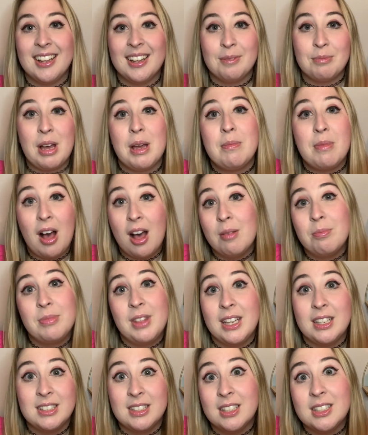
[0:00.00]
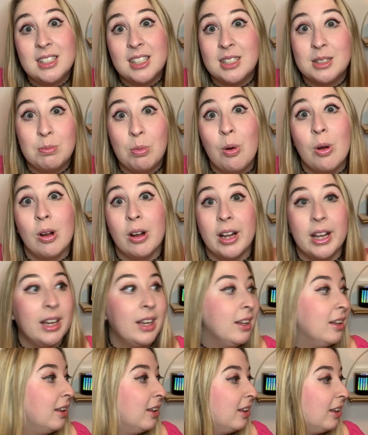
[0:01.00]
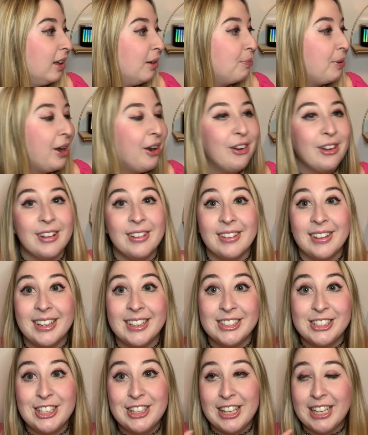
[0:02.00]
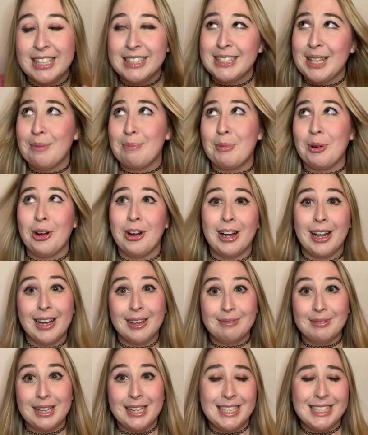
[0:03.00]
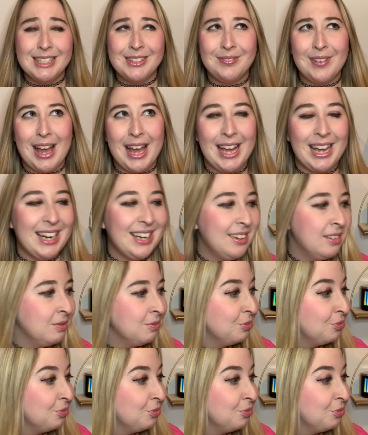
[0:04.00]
My mom thinks this is boring, apparently. She thinks I'm boring, but it's fine.